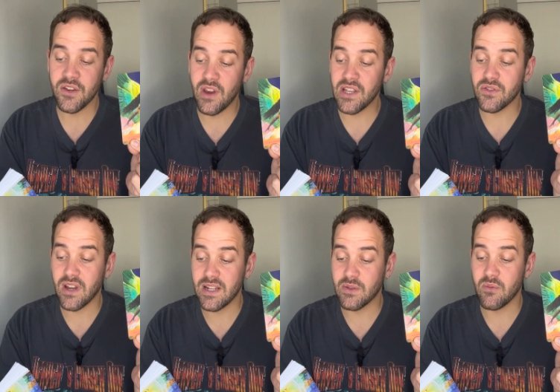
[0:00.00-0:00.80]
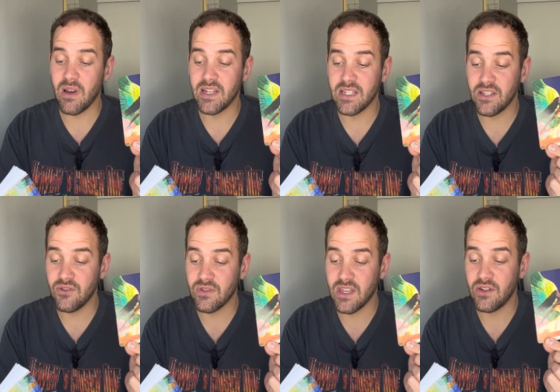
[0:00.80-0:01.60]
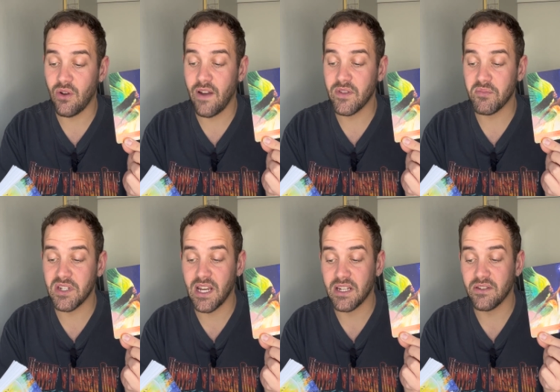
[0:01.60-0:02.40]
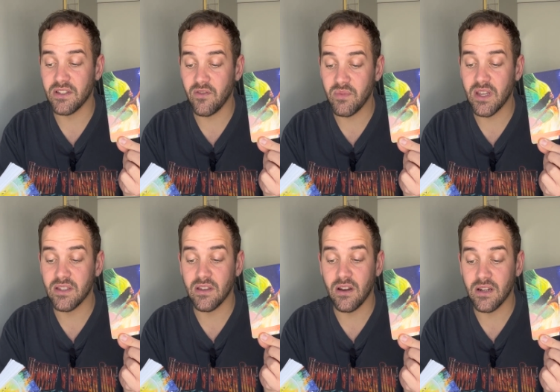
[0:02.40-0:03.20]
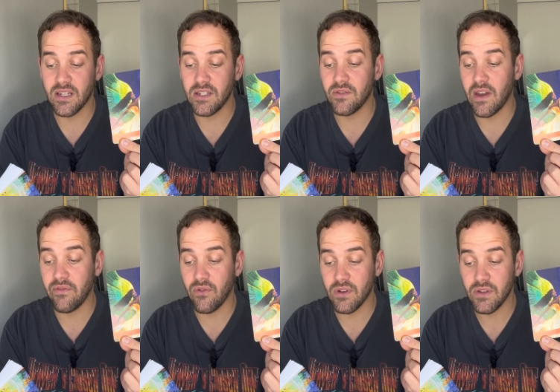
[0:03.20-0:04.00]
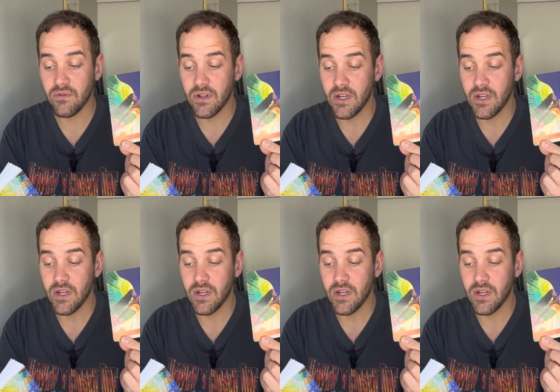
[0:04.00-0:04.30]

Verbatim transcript: Your angel guide is reminding you that you don't have to protect yourself because God can do that for you.